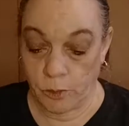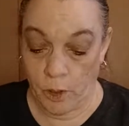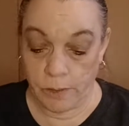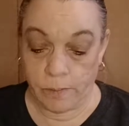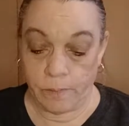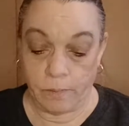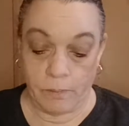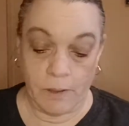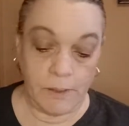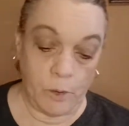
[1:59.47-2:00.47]
not
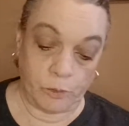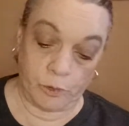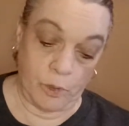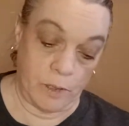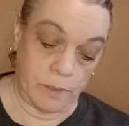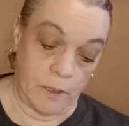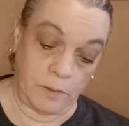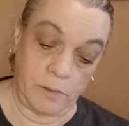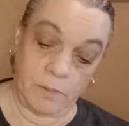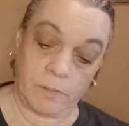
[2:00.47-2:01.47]
my nails are not
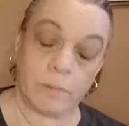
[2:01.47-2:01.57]
done.